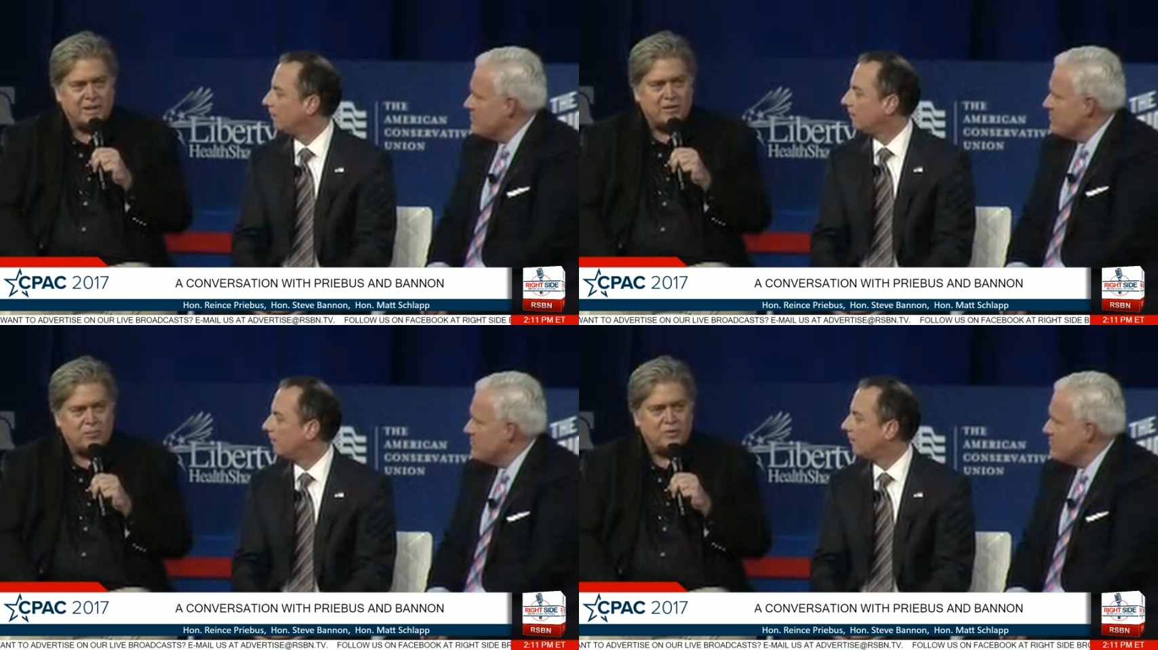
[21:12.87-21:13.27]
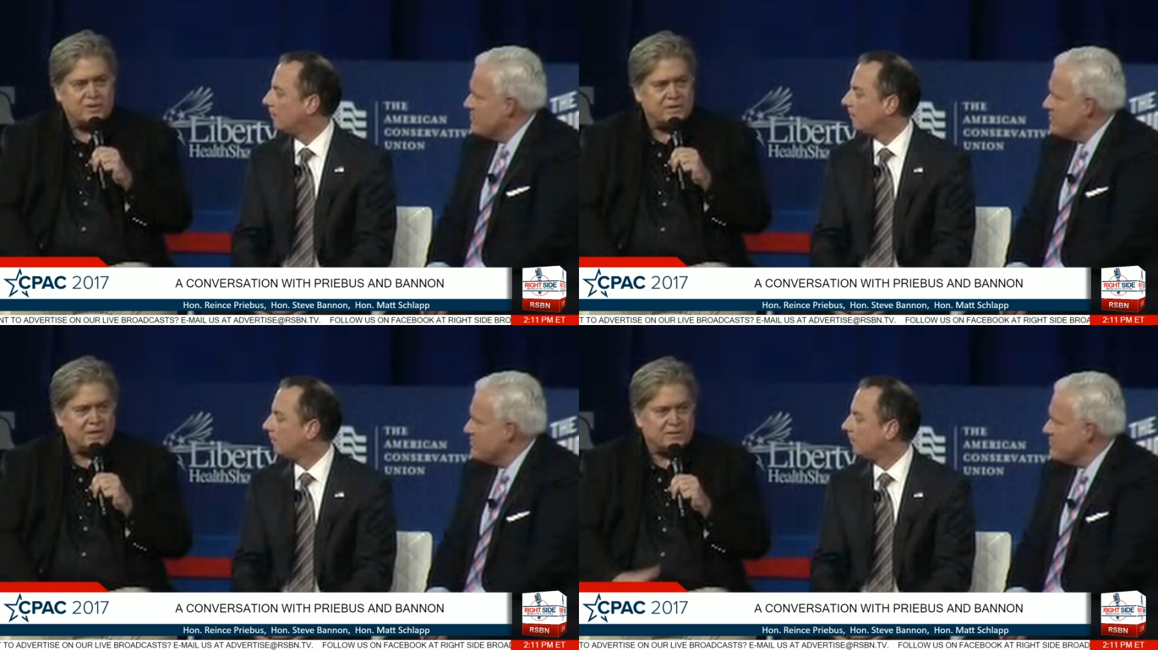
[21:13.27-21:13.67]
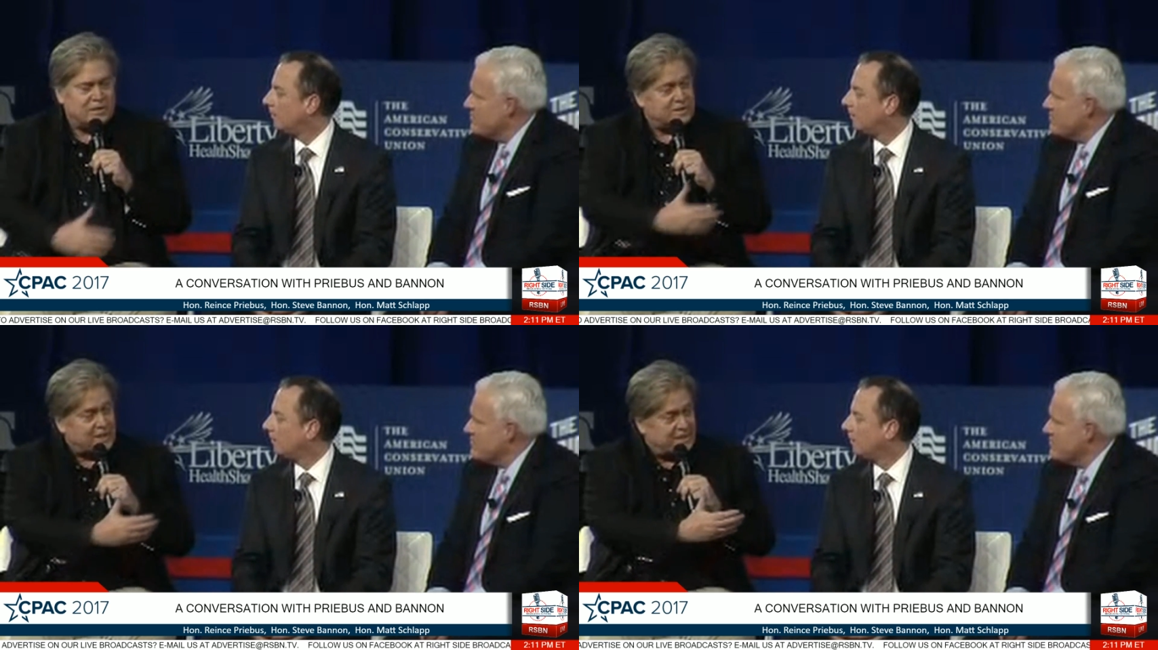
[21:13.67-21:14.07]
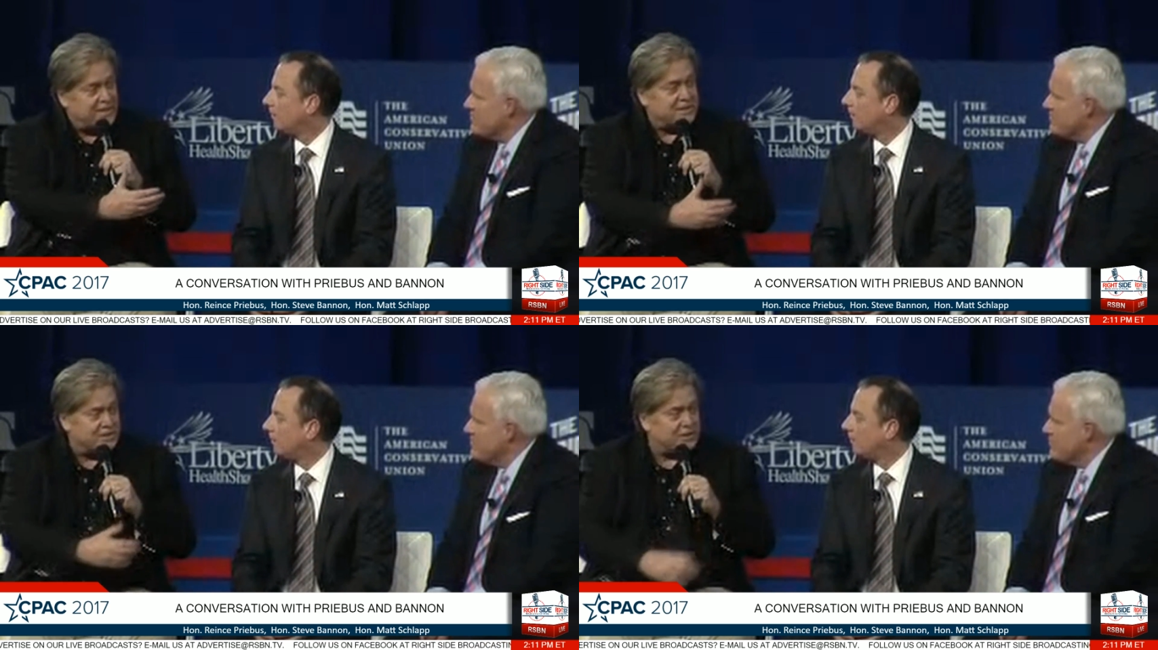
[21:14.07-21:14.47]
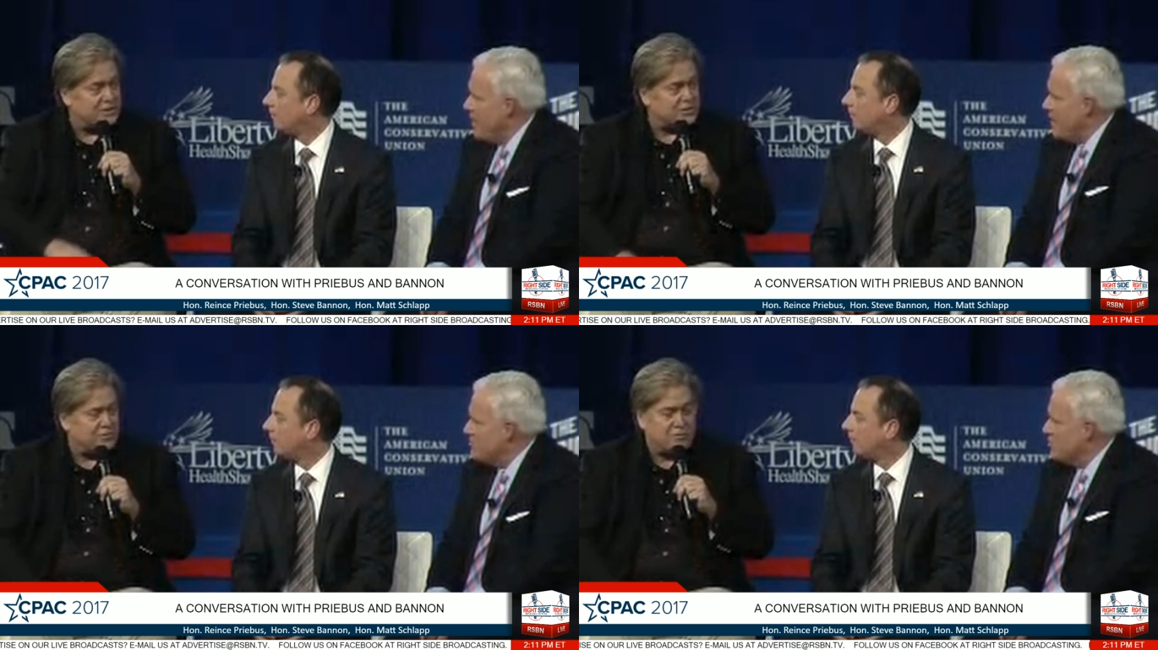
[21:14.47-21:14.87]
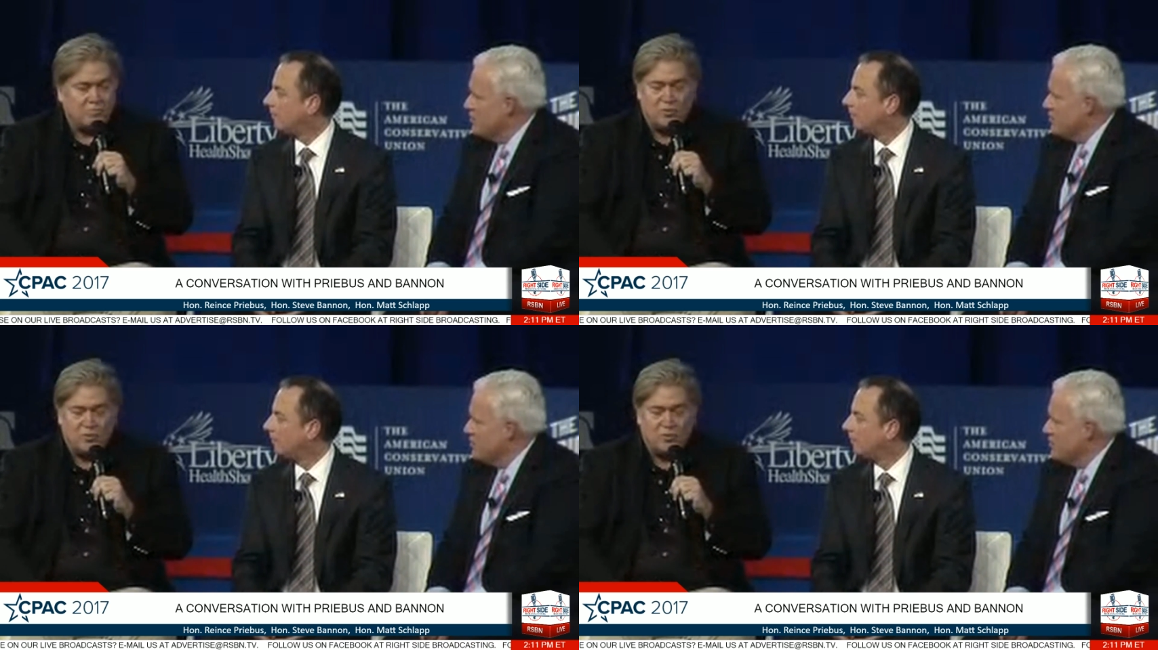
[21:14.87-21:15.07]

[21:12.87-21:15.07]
Speaker 1: you know, with his ideas in the conservative Absolutely.